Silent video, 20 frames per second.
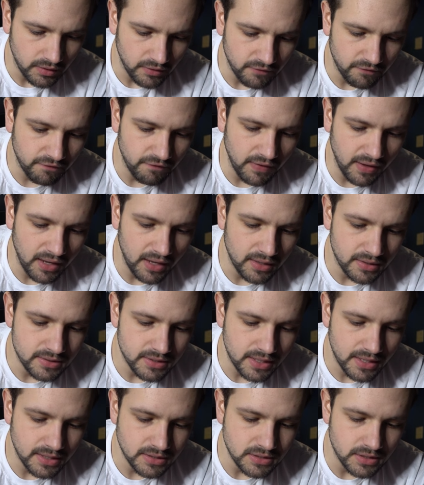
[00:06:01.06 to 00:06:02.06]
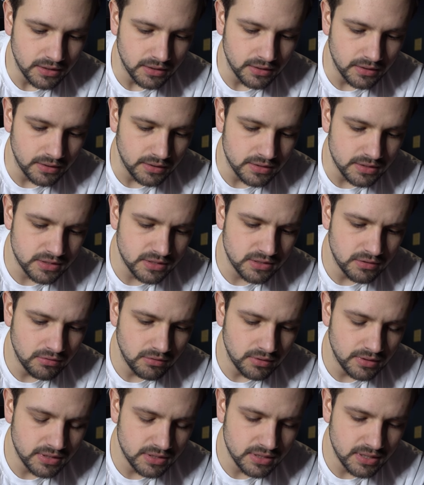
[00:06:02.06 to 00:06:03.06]
Fantastic.
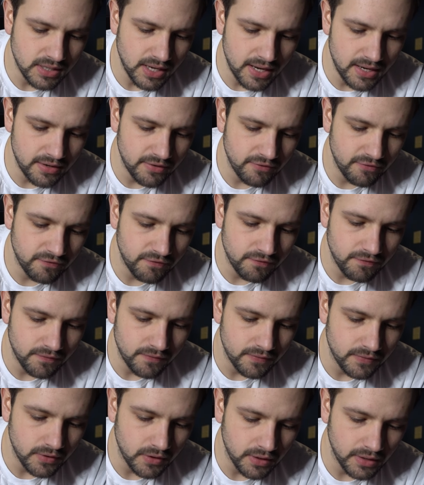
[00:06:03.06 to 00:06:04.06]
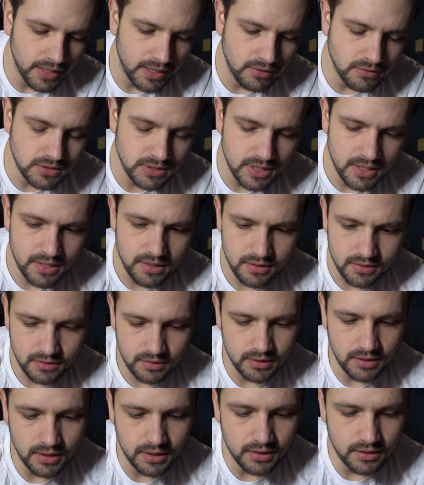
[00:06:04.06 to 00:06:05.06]
It's kind of dark outside,
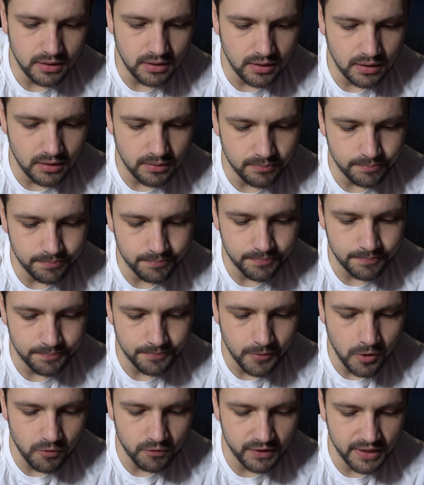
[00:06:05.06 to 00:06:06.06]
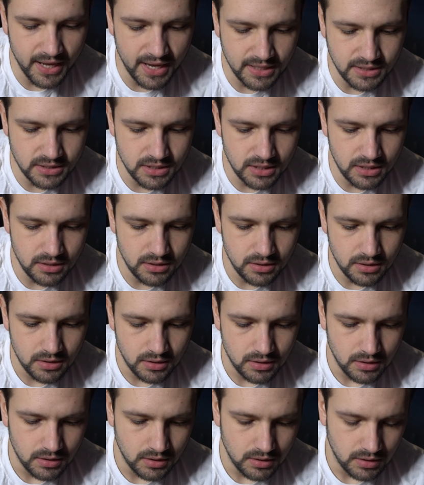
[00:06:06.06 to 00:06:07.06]
like overcasty.
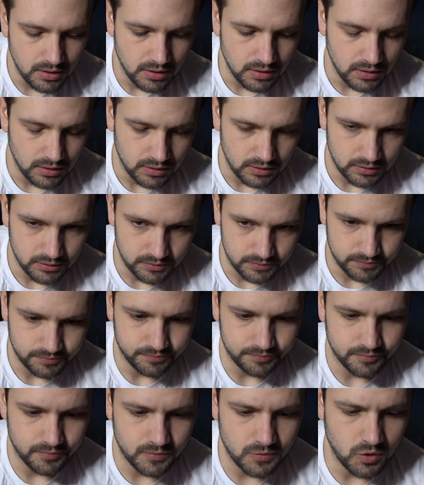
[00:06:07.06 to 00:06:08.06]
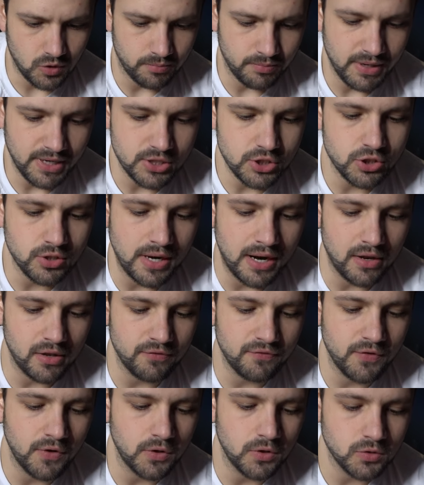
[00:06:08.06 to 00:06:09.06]
So I'm not sure how the
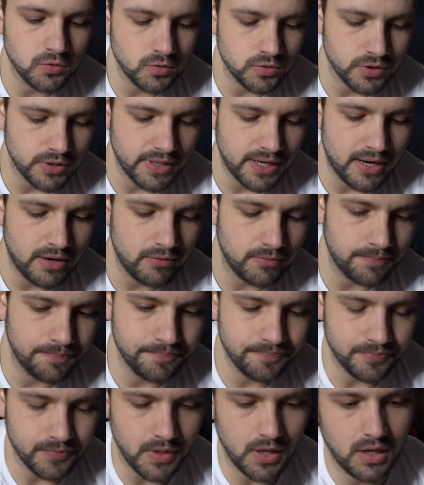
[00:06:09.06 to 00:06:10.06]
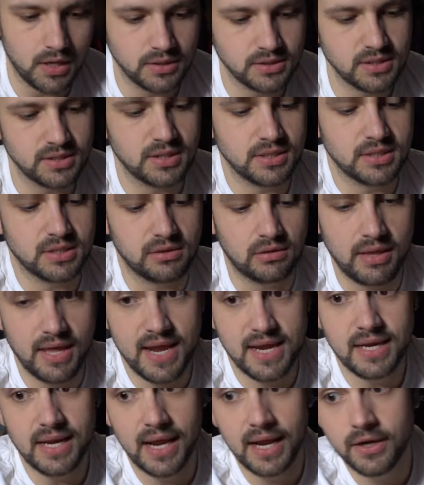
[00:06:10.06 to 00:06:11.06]
photos will turn out. Since it's
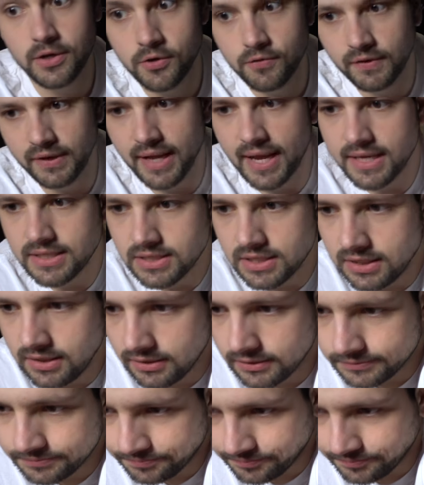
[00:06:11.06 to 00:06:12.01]
late and overcasty.